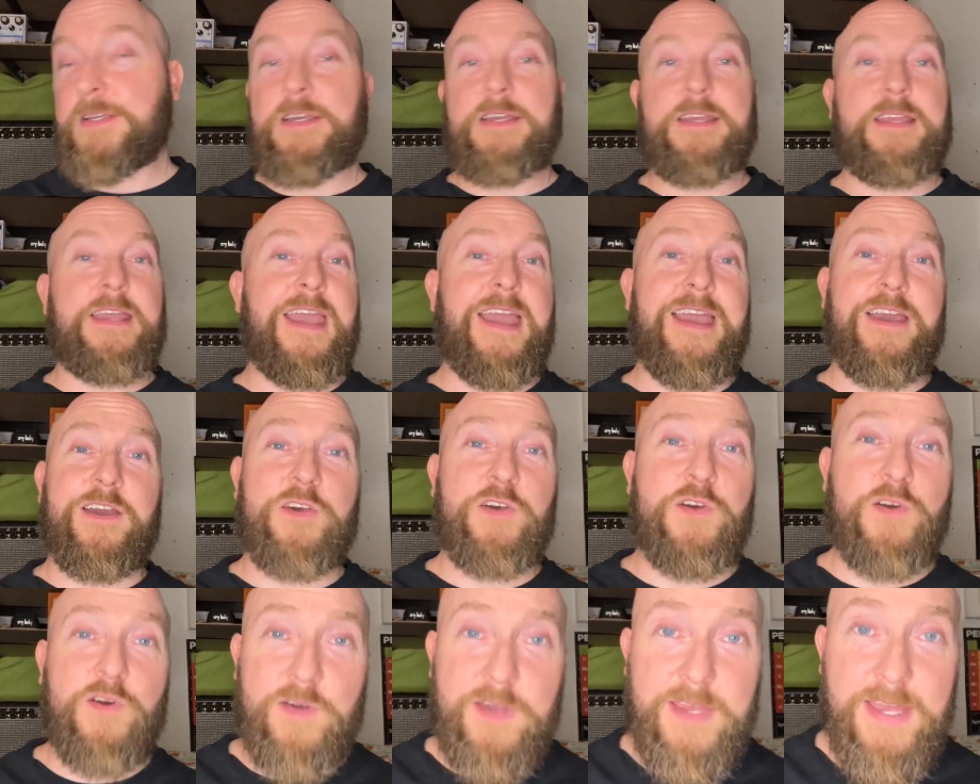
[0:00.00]
get a
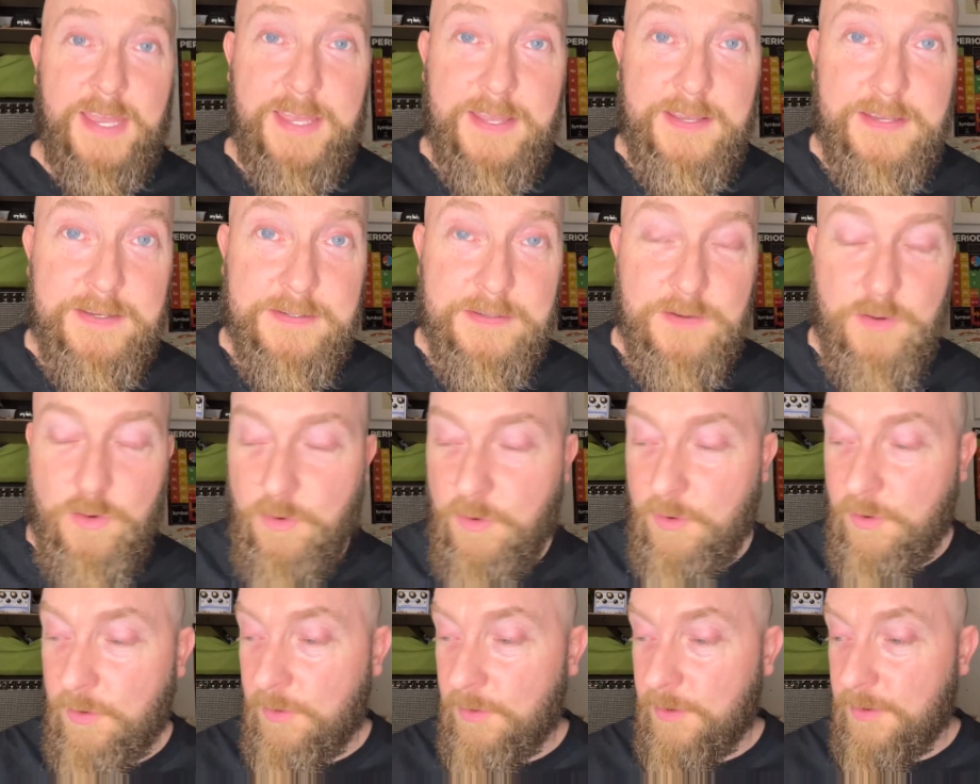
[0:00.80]
cookie
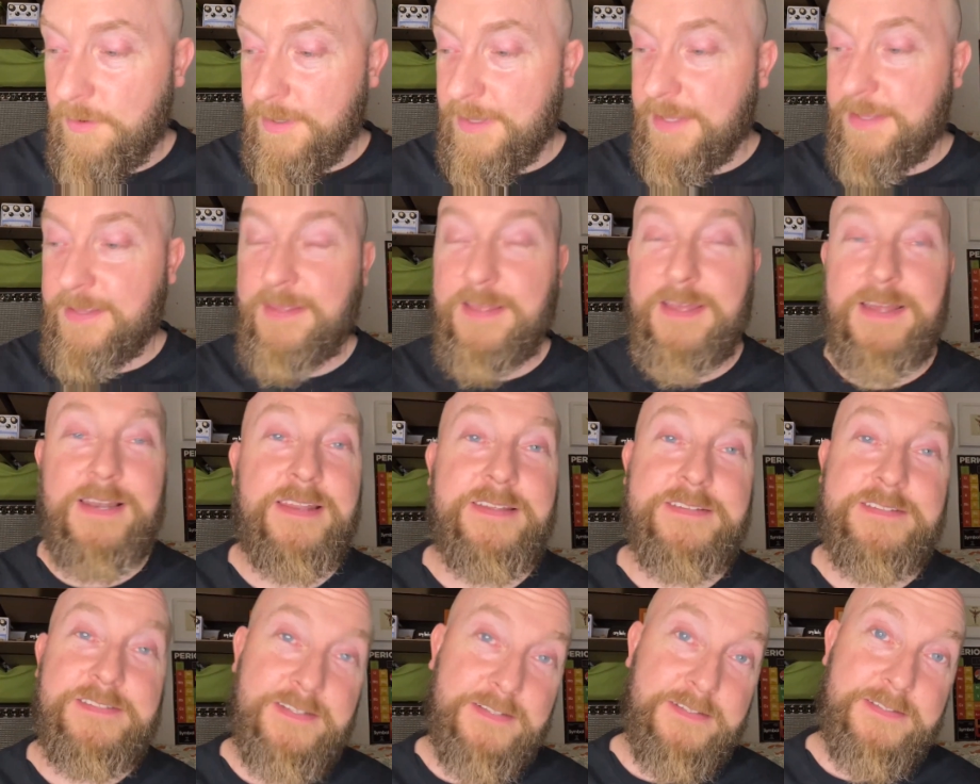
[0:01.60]
or
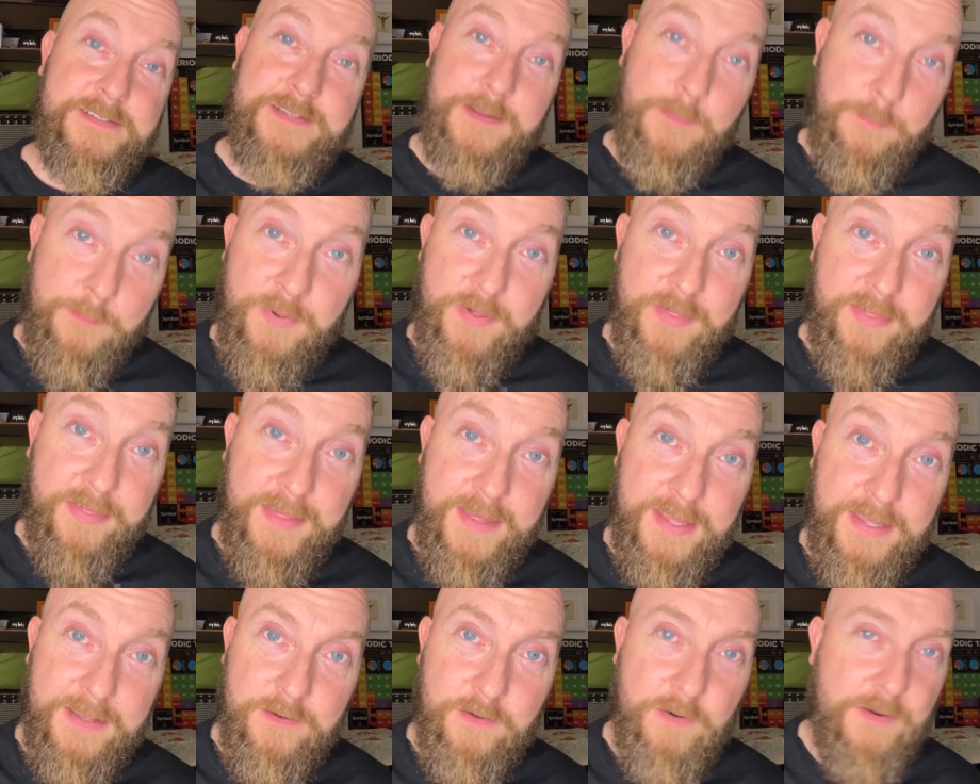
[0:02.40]
elicit
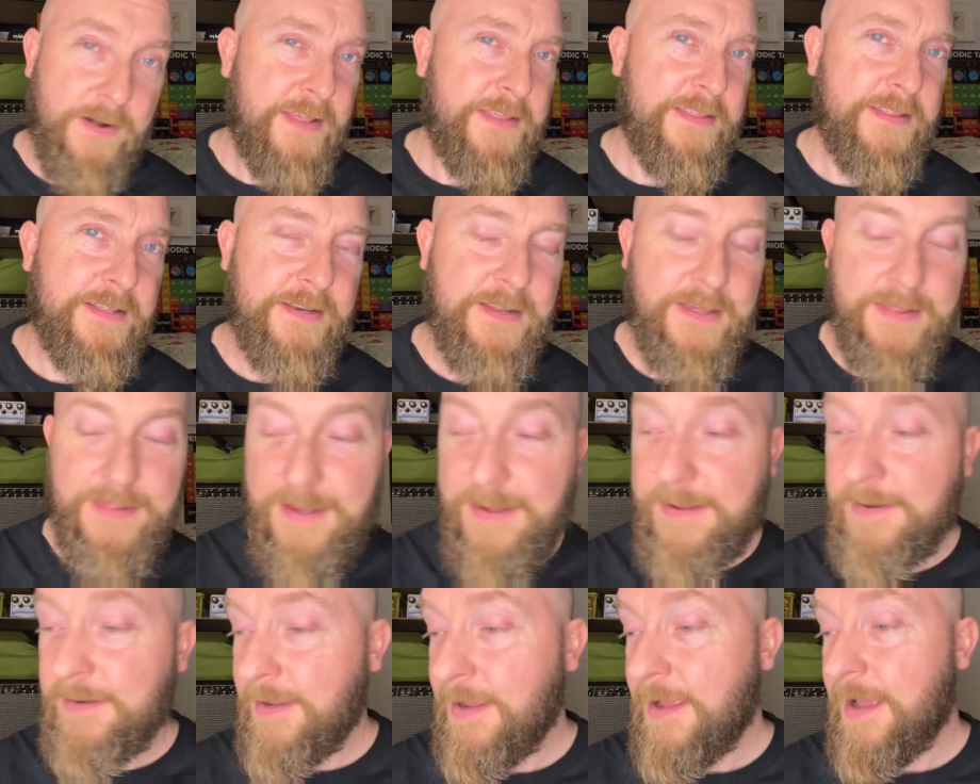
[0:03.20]
sympathy or anything like
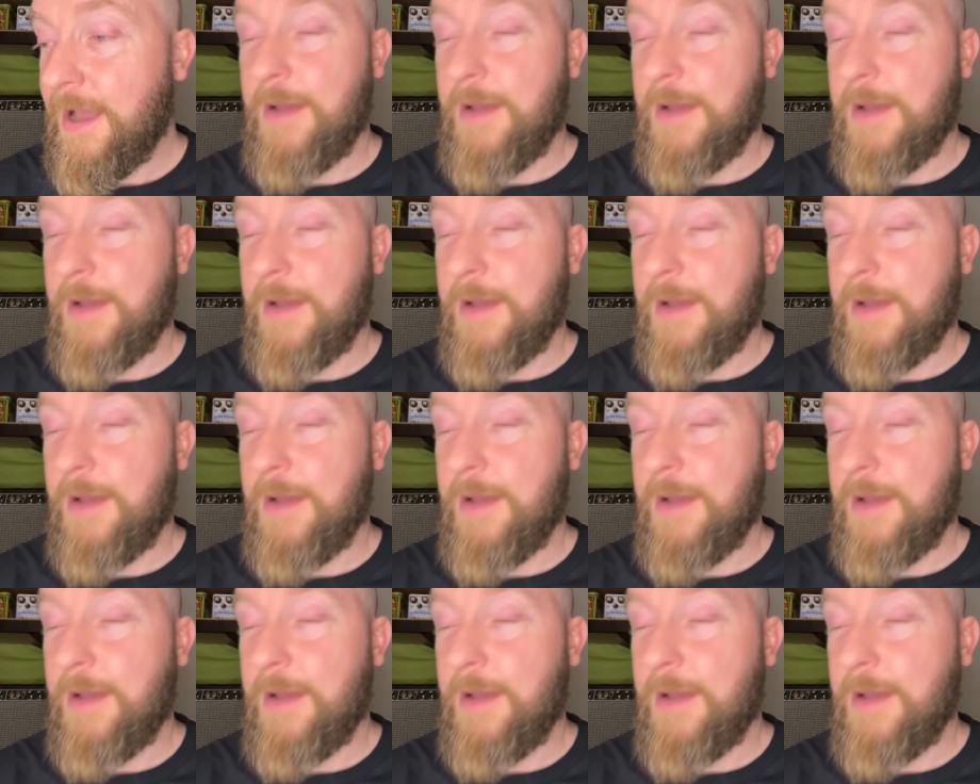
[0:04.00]
that.